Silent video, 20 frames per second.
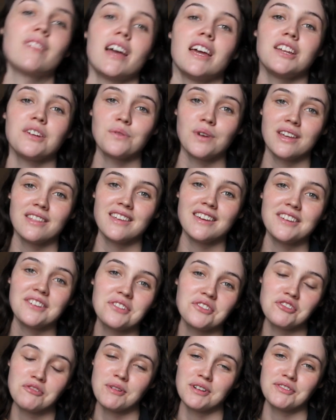Anyway, thank
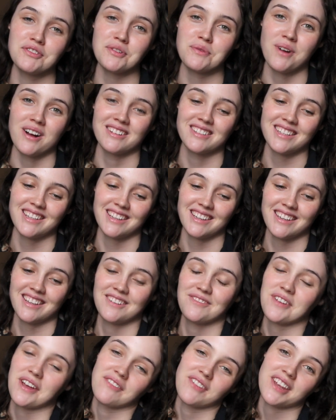you so much for watching,
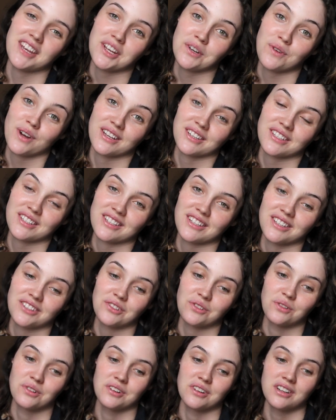and if you have any
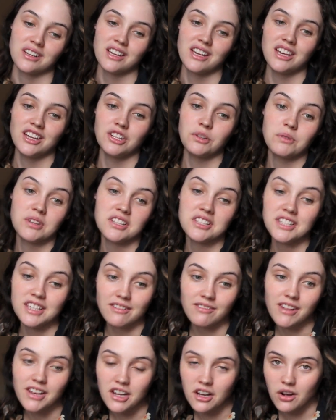questions or you want to
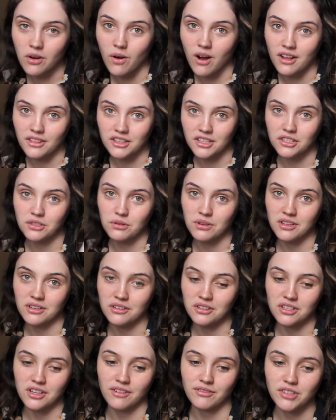see a video on the
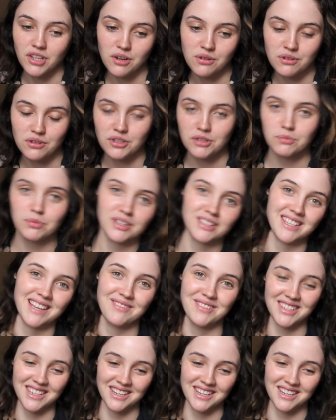do-it-yourself toners, please let